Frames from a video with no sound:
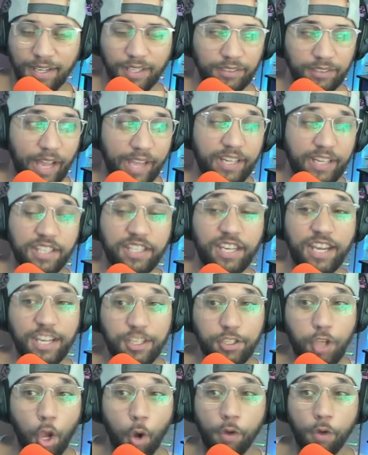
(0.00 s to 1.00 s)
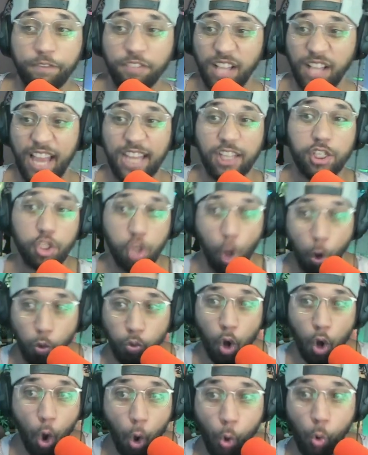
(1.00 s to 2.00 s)
Like, cause he's going for like
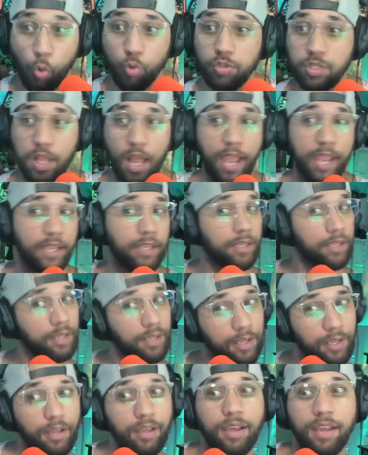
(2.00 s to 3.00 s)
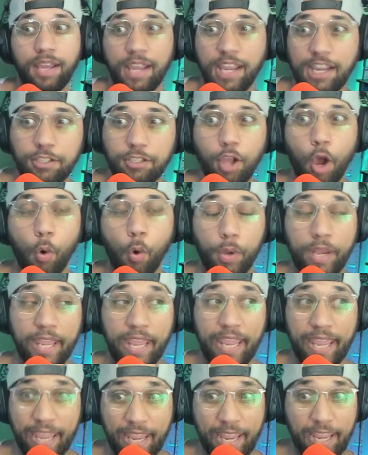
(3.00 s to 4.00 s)
chokeholds. Like he's going
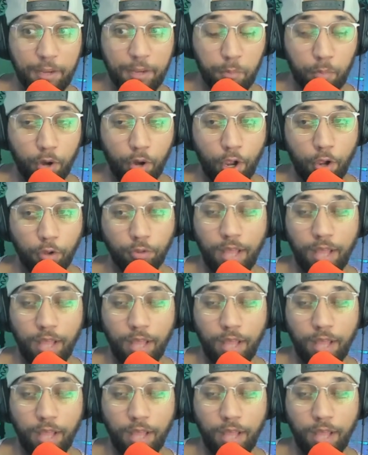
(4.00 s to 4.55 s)
in, bro.